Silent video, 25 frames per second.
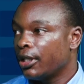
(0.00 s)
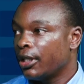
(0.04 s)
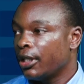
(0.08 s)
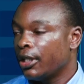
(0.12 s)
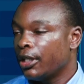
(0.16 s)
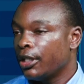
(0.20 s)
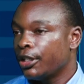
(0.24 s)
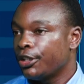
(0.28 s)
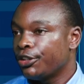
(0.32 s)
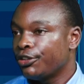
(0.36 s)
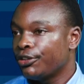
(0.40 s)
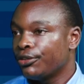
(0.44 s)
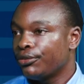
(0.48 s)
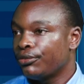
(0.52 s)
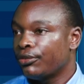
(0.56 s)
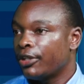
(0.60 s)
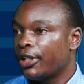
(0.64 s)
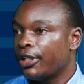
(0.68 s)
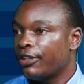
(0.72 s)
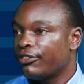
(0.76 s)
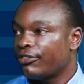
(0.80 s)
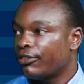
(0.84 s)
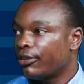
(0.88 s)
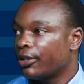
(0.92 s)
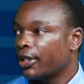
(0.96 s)

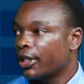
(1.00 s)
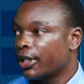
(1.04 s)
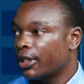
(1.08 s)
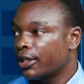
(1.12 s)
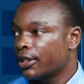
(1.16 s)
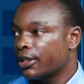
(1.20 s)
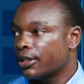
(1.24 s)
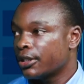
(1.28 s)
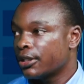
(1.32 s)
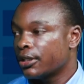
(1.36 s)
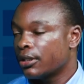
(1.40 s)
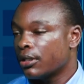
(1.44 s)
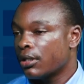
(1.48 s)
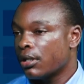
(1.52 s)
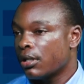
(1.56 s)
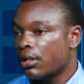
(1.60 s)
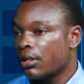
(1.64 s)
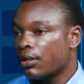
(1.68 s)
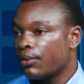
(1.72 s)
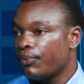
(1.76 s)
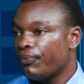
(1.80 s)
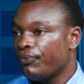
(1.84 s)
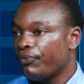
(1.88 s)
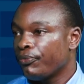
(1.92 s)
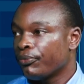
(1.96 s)
children focus
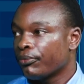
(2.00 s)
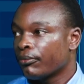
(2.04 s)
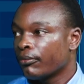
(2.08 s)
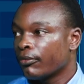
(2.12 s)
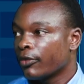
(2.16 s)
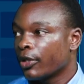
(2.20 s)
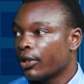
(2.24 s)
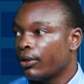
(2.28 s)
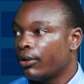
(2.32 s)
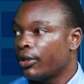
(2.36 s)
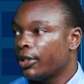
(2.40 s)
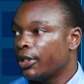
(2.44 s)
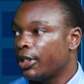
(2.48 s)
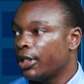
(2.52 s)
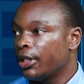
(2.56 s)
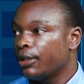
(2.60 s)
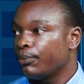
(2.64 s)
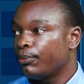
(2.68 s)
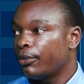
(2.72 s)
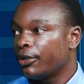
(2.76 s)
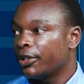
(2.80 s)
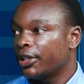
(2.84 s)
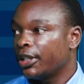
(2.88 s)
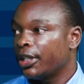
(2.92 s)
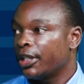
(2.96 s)
on the
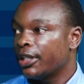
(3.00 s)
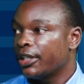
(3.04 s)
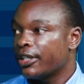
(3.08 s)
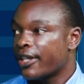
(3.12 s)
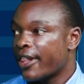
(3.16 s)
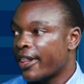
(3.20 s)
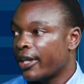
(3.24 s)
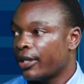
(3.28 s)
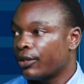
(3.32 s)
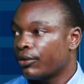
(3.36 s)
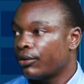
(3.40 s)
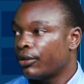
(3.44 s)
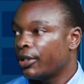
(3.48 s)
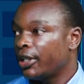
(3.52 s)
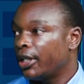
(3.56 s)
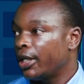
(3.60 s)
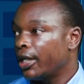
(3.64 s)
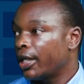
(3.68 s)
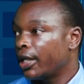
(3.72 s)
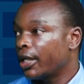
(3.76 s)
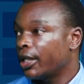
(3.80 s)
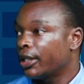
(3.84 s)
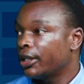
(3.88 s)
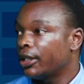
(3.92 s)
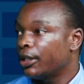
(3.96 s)
important thing, on the
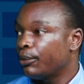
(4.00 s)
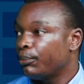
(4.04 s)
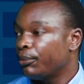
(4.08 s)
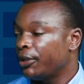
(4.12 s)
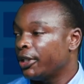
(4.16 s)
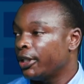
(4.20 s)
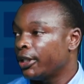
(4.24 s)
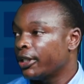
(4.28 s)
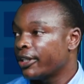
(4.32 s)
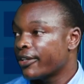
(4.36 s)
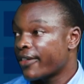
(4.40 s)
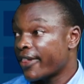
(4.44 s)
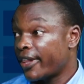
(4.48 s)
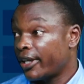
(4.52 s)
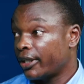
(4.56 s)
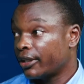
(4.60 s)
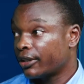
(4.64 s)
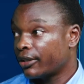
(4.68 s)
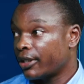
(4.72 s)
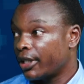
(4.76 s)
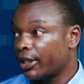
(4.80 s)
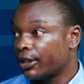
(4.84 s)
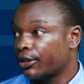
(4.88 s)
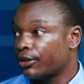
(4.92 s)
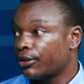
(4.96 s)
academic things
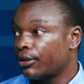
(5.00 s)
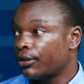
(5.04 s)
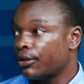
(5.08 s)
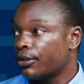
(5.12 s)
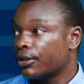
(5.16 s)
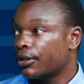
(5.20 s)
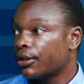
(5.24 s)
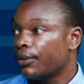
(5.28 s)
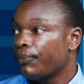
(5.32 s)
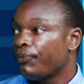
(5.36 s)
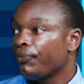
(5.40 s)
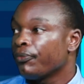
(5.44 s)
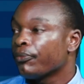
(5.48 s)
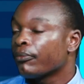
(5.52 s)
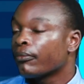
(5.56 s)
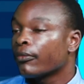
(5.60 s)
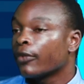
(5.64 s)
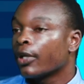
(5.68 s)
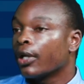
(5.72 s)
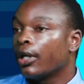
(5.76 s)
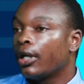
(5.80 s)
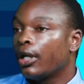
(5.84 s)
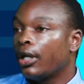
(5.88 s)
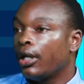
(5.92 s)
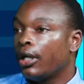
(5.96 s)
like those.
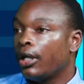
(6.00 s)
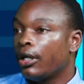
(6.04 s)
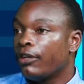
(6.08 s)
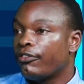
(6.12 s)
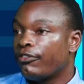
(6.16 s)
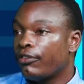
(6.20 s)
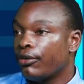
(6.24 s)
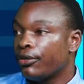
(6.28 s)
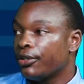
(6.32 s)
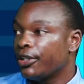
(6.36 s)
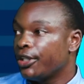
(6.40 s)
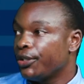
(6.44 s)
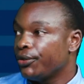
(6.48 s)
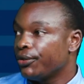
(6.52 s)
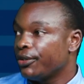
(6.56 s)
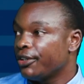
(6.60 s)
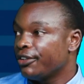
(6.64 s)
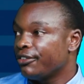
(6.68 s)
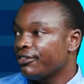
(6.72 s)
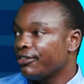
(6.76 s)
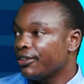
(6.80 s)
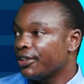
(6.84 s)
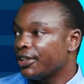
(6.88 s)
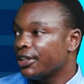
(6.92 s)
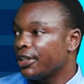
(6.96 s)
For the
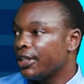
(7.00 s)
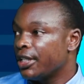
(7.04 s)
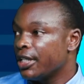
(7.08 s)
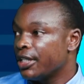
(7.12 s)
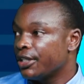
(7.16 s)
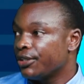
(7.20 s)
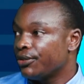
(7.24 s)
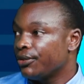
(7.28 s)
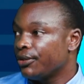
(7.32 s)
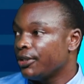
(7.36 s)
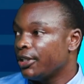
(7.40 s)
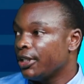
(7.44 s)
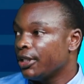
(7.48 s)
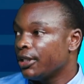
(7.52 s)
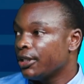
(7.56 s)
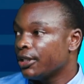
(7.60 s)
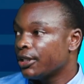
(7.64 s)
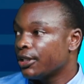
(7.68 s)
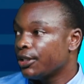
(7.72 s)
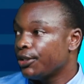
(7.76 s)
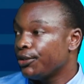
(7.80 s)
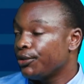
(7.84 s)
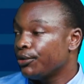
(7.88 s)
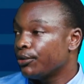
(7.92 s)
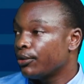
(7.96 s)
university
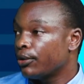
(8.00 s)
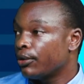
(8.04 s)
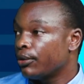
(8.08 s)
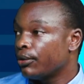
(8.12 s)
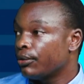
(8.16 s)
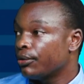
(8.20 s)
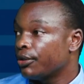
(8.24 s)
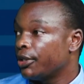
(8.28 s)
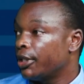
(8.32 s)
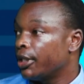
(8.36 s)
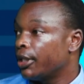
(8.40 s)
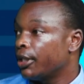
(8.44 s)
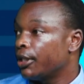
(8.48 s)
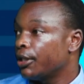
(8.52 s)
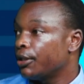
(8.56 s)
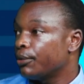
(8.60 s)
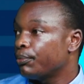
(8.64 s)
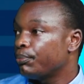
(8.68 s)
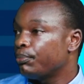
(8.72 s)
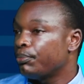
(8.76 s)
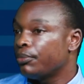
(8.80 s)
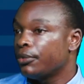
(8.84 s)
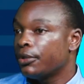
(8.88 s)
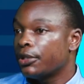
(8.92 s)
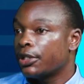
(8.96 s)
students, you know, there are
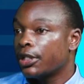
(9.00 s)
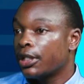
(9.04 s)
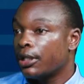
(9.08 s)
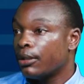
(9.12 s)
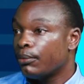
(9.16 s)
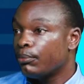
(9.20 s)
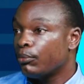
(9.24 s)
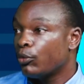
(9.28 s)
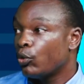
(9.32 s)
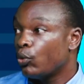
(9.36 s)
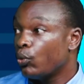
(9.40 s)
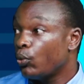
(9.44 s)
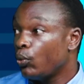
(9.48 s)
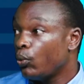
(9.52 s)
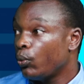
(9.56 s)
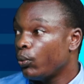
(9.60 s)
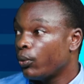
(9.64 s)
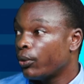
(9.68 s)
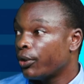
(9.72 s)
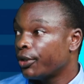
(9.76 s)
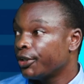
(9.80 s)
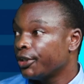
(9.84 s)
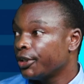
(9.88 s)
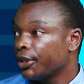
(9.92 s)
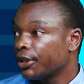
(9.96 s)
some who
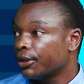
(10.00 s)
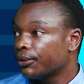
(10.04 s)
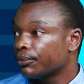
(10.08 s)
work